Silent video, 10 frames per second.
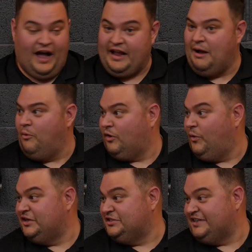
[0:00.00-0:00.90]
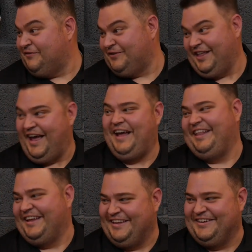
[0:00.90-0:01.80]
I got more questions after that.
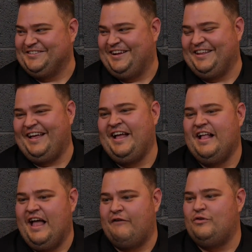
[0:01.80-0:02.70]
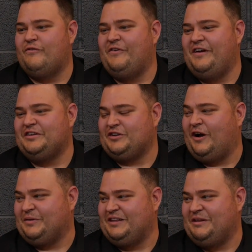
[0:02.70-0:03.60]
Like he goes on to that. Have you ever
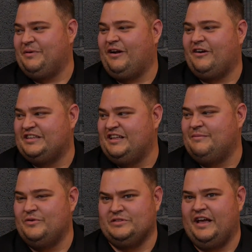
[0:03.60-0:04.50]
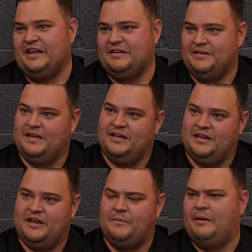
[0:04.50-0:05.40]
talked with anybody on our team who's like
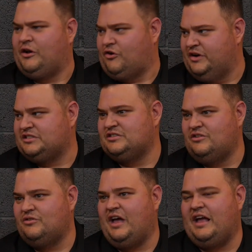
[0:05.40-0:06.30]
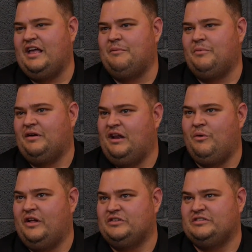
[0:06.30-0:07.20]
I mean, Chris is a new guy in, but
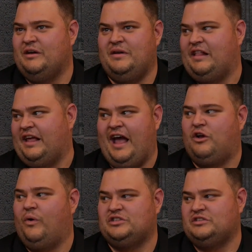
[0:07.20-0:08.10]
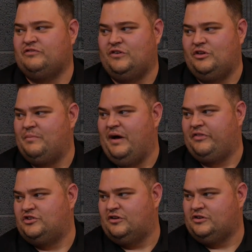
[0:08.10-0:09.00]
anyone else come in and like had questions for you
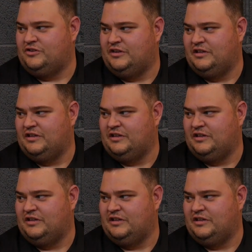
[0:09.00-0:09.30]
about the church or